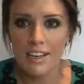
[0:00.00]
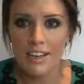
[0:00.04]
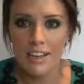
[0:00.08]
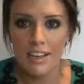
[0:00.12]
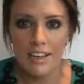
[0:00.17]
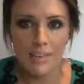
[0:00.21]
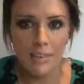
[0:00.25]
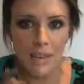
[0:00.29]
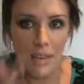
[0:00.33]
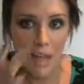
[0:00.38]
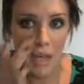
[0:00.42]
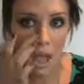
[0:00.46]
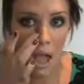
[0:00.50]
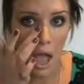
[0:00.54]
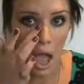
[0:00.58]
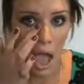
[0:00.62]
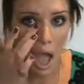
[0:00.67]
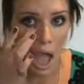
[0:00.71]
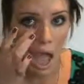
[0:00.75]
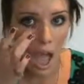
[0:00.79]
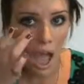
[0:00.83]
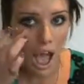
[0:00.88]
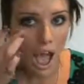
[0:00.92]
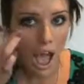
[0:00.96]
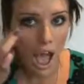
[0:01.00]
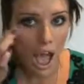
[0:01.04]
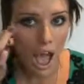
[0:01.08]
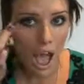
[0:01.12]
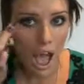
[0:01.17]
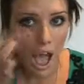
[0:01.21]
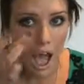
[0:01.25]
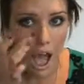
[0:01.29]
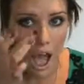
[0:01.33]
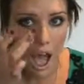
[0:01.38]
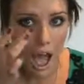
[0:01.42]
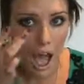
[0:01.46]
Anyway,
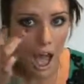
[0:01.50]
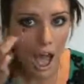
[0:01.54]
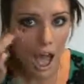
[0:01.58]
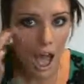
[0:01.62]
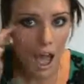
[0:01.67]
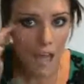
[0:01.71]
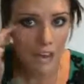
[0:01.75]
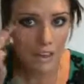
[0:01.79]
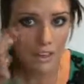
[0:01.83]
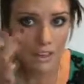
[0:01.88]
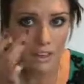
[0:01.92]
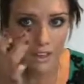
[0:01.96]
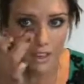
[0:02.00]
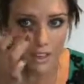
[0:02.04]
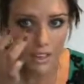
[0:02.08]
and